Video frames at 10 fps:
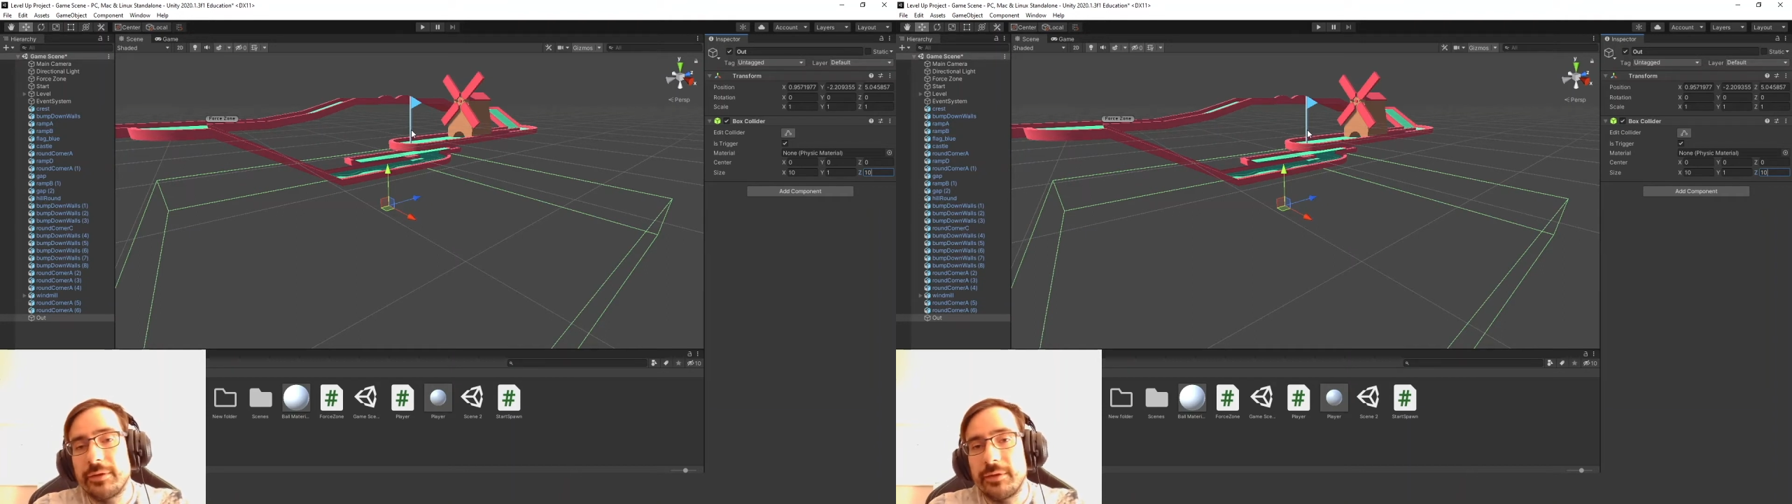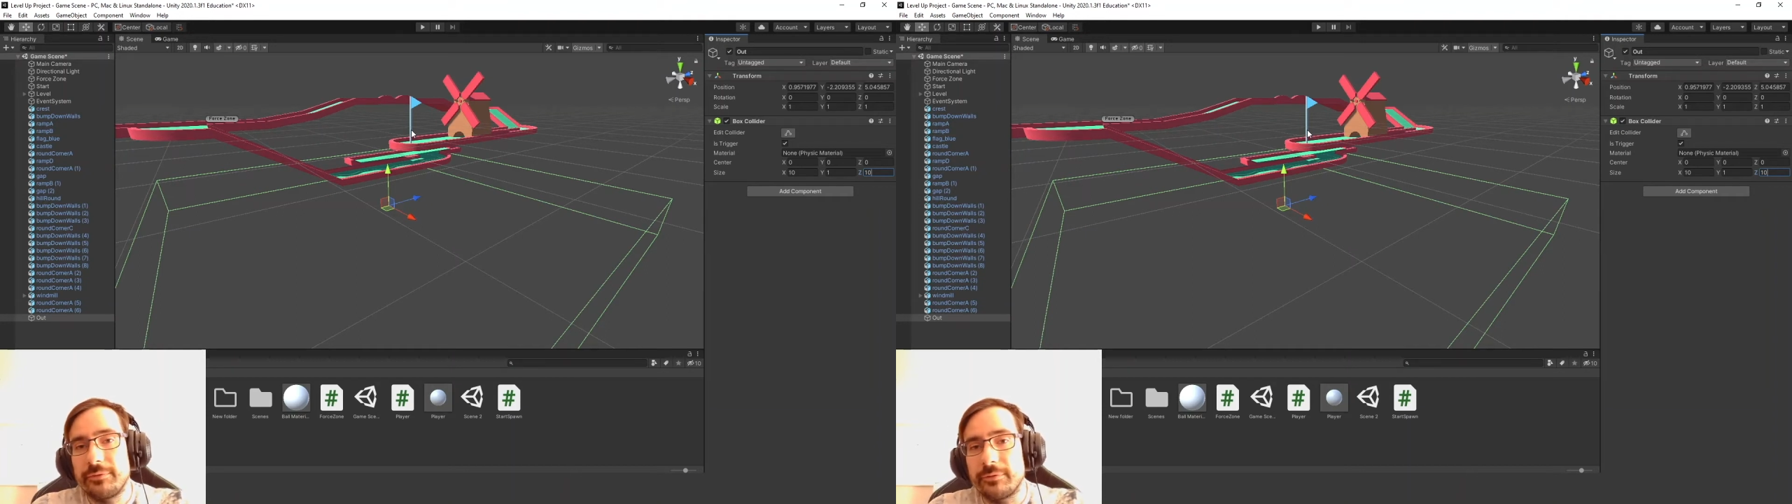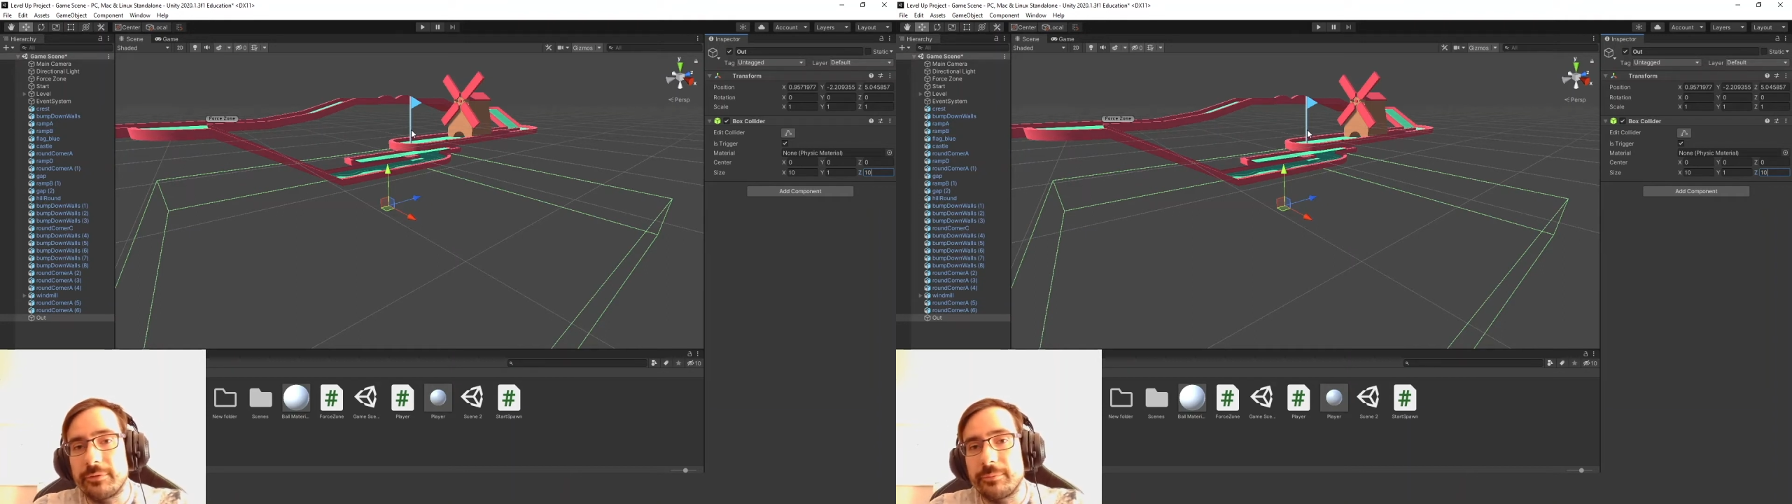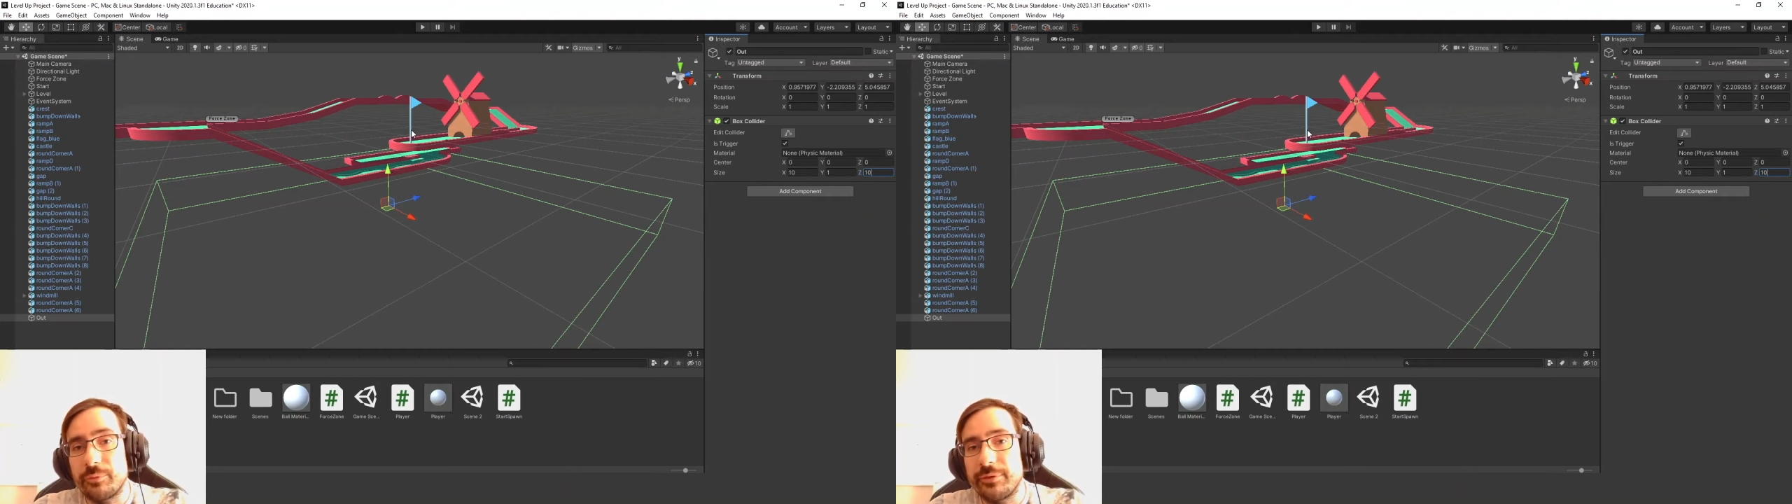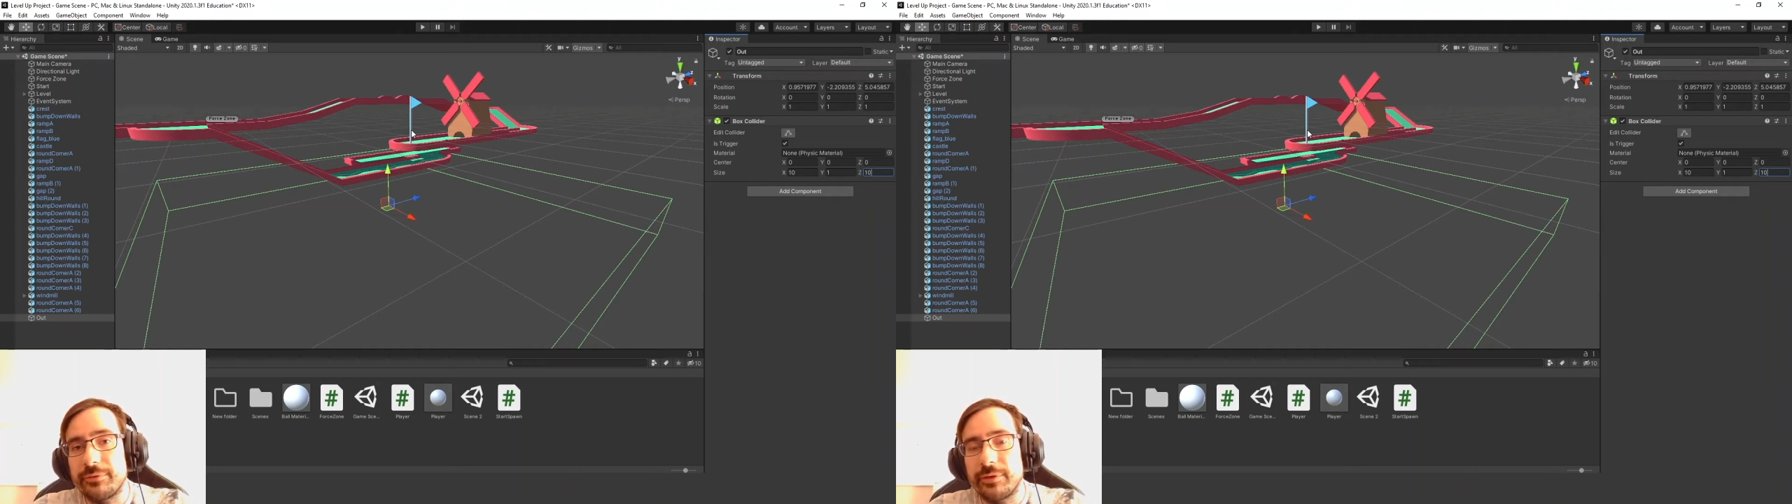This is a
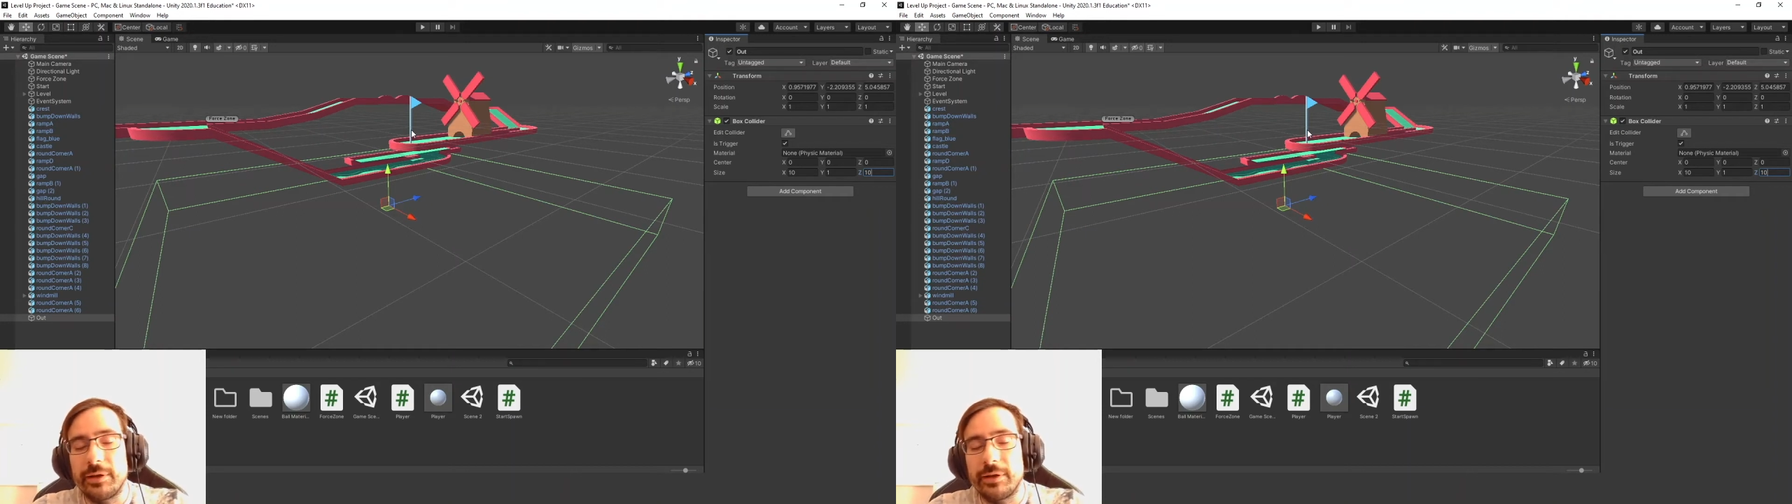preset